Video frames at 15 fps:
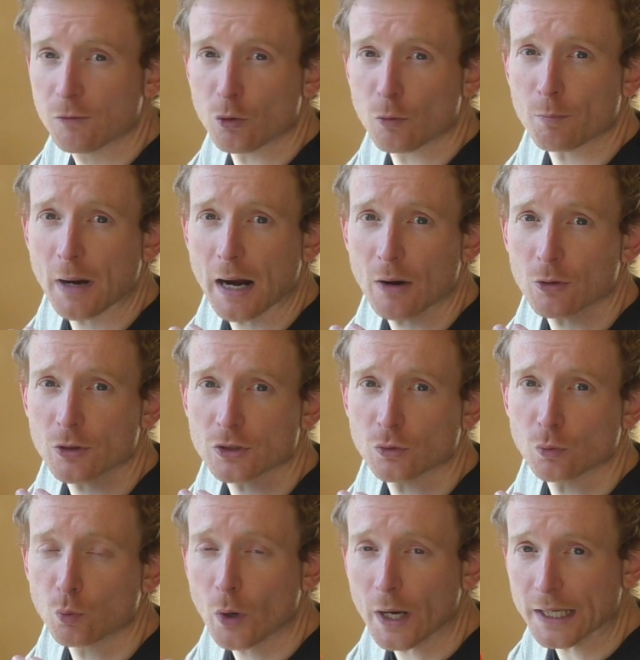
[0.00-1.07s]
for power to
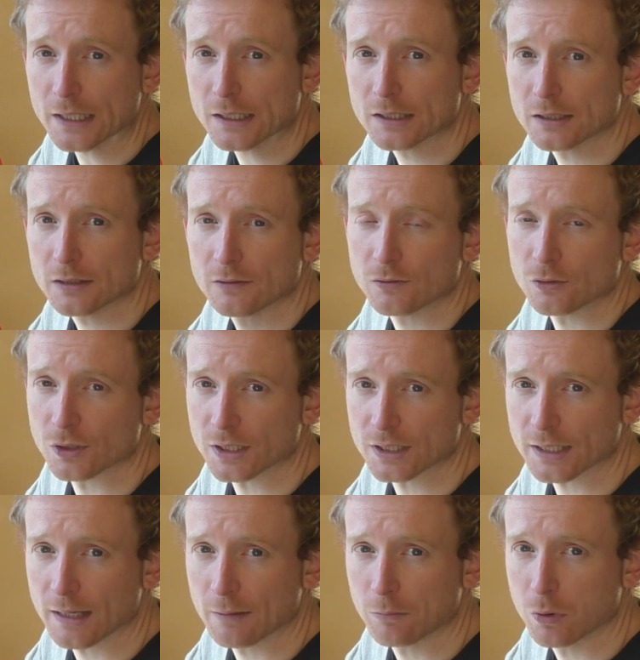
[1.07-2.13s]
weight, for
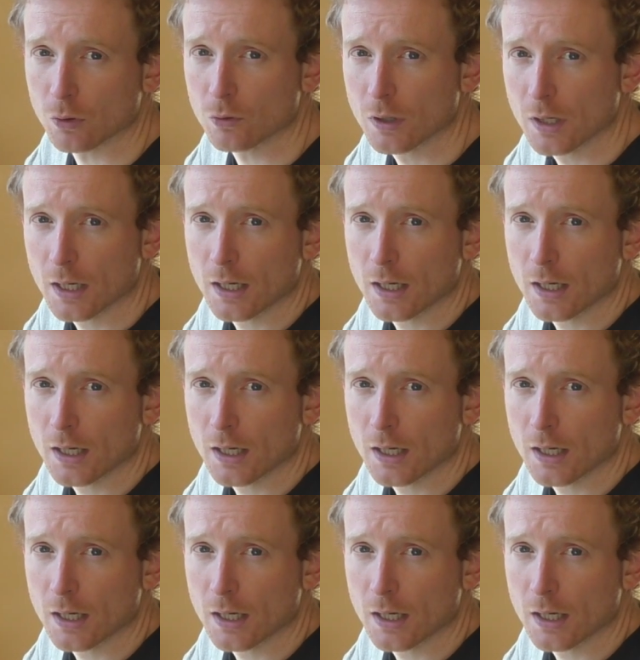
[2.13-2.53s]
example,